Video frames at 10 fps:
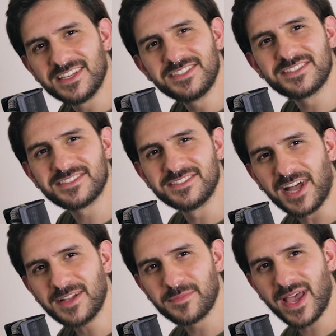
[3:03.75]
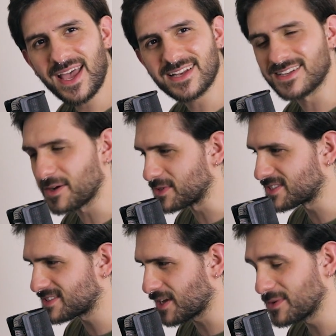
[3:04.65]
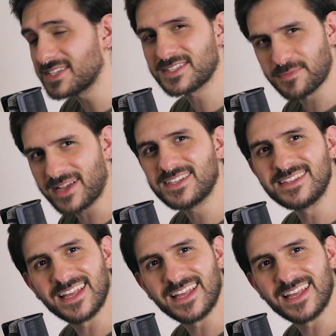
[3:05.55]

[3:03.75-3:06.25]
it's not bad. I was I was expecting